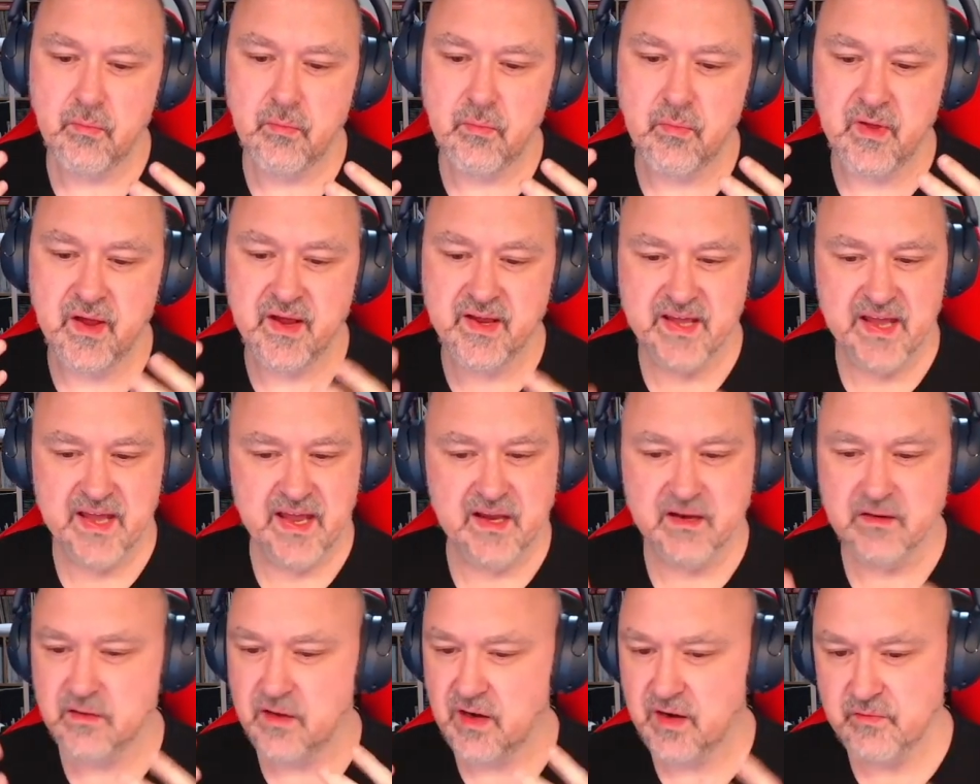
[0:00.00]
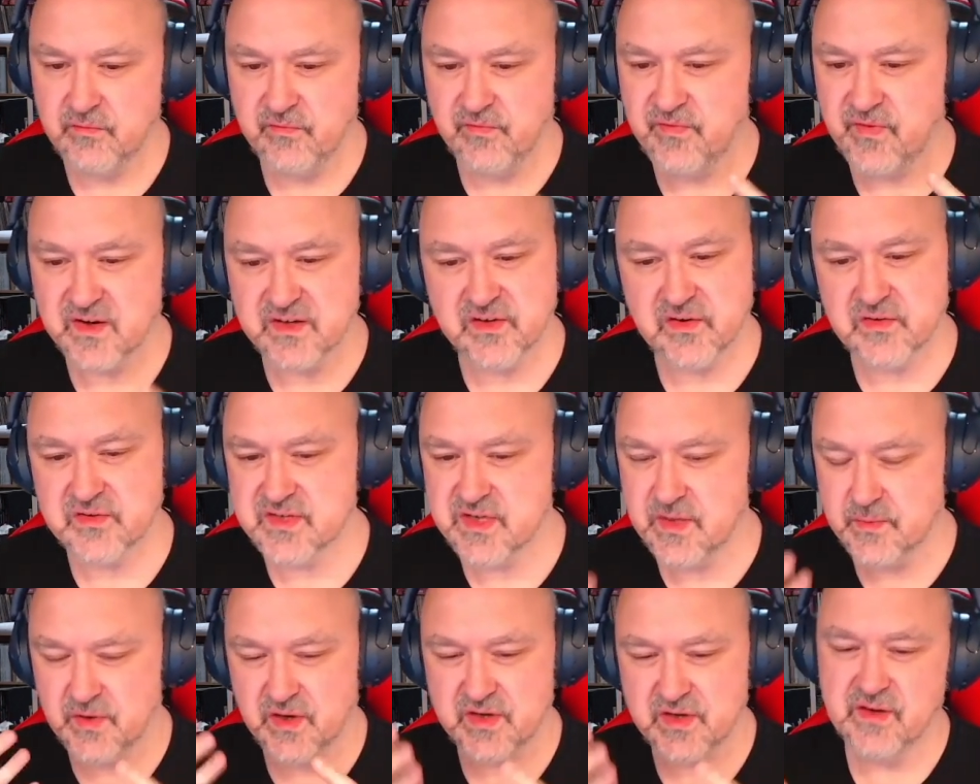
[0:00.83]
again, a fun
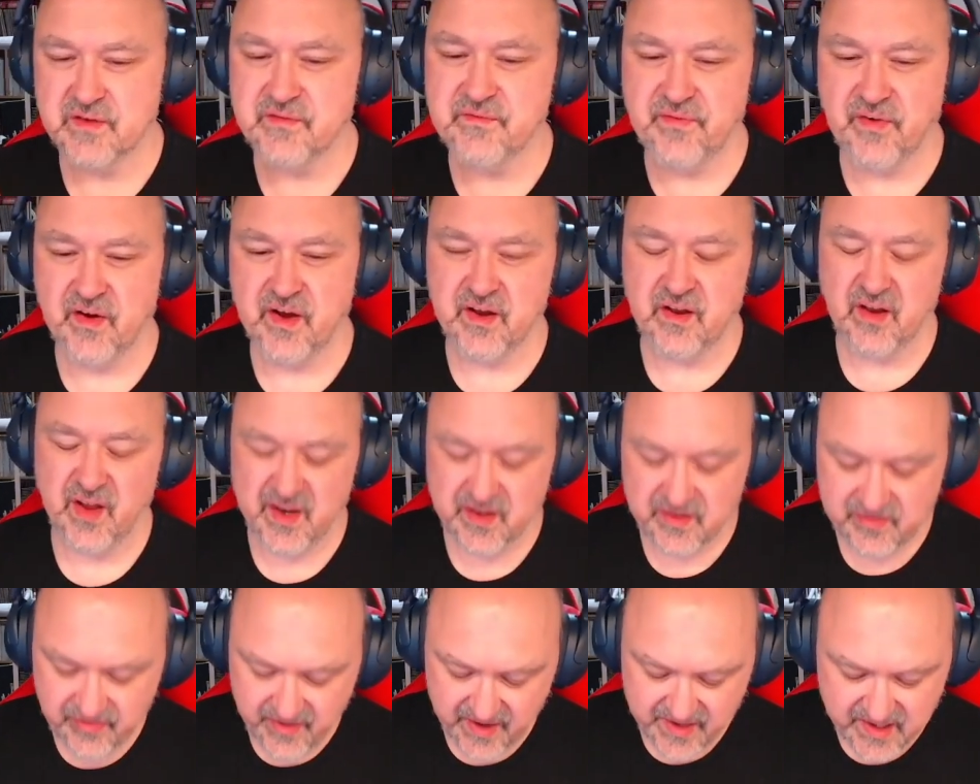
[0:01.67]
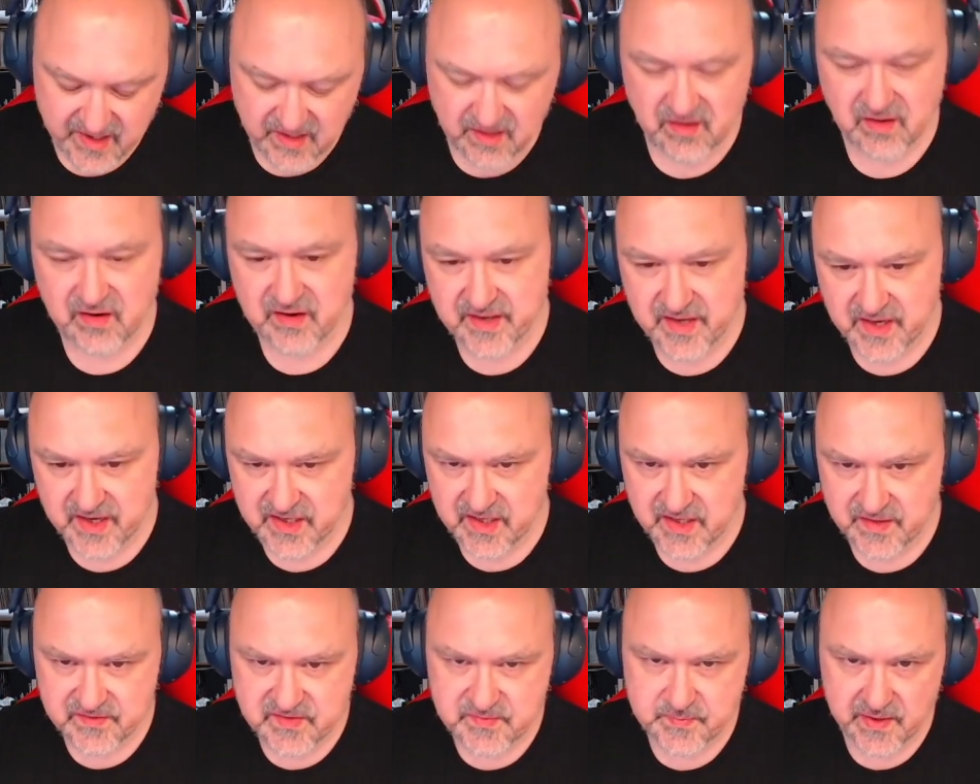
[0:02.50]
concept. I don't find like tracking, okay,
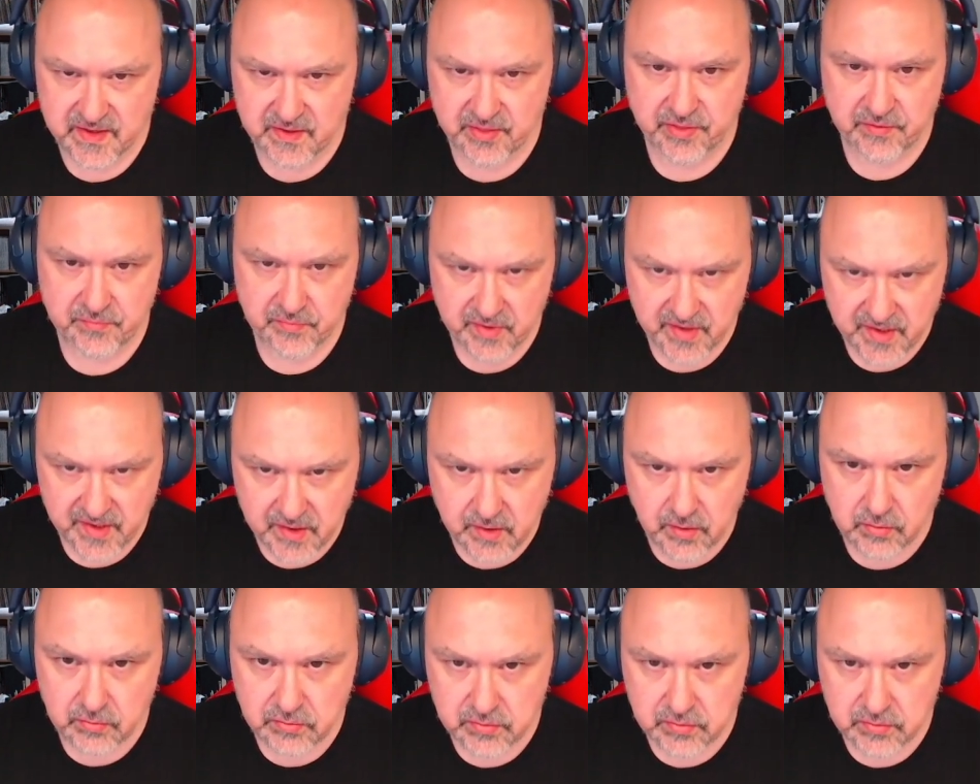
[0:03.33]
you spent 3 gold